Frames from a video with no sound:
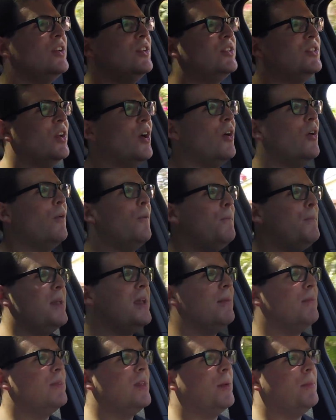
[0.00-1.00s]
So
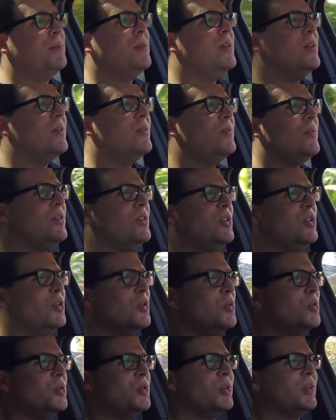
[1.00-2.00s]
BMW
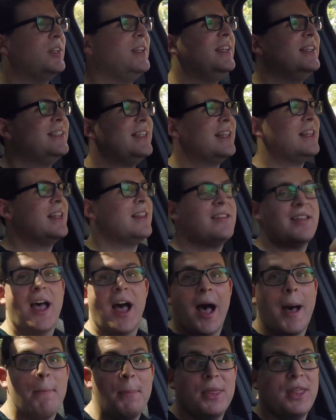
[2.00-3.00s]
usually is at the
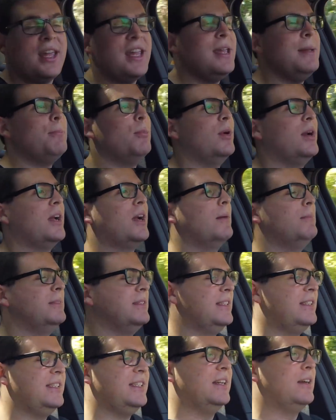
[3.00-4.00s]
top of the heap when it
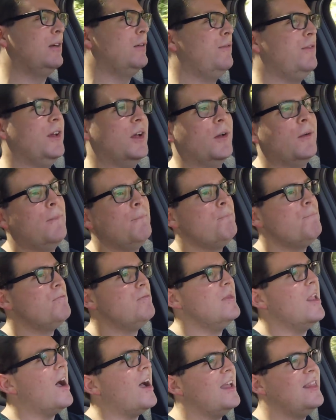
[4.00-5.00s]
comes to steering feel.
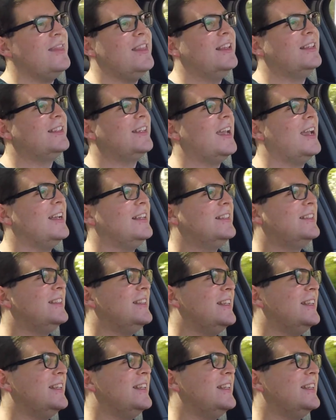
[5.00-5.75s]
Not in this case.